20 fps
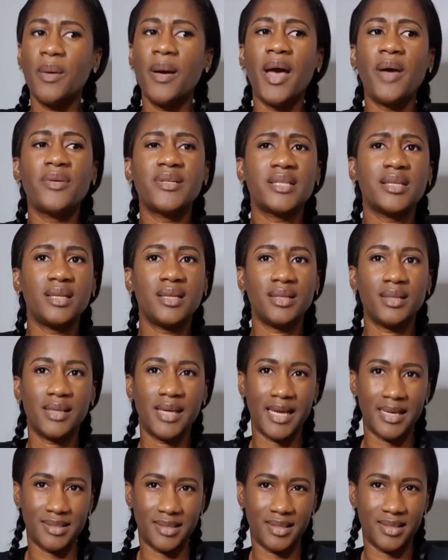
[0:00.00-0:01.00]
I was a little
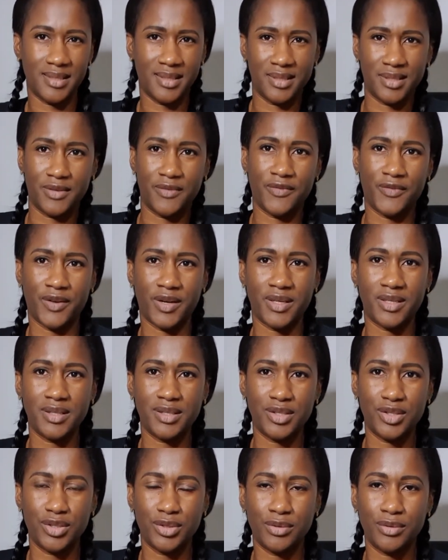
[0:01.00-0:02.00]
hesitant at
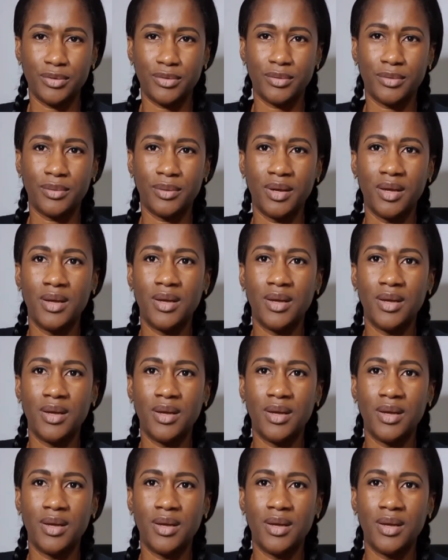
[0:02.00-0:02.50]
first to